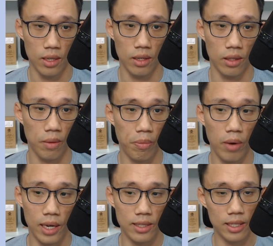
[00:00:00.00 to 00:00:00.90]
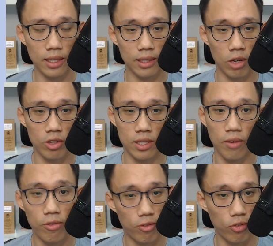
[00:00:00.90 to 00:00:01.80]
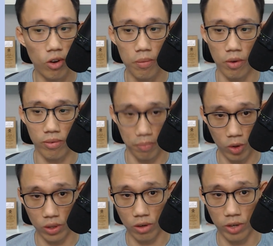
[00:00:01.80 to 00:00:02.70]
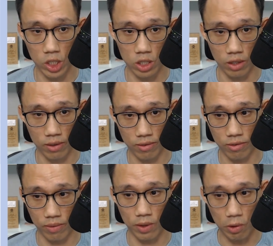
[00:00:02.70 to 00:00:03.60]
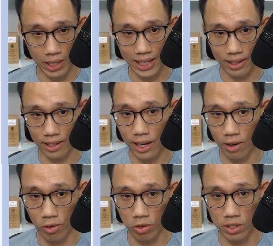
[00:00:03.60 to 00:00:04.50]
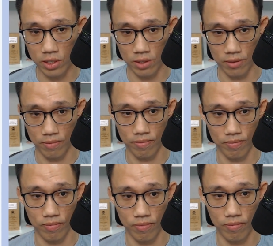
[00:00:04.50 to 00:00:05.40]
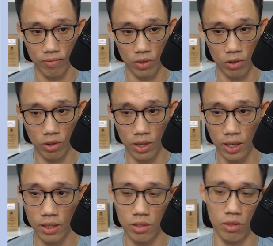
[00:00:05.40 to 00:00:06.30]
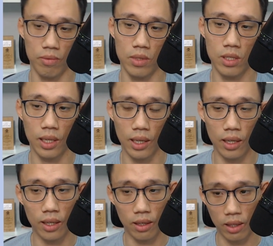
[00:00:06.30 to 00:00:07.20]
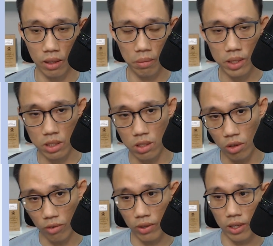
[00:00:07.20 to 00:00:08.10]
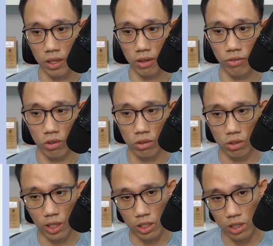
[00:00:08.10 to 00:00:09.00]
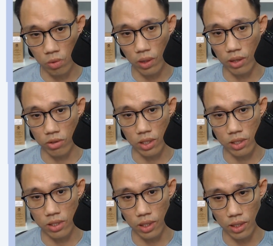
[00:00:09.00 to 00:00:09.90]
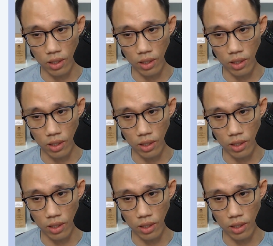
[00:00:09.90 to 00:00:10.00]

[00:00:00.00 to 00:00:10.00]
the pricing, there is some form of moderation from the red little arrows. Okay, so I'm just taking it a little bit slow over here for you to digest what I've just said.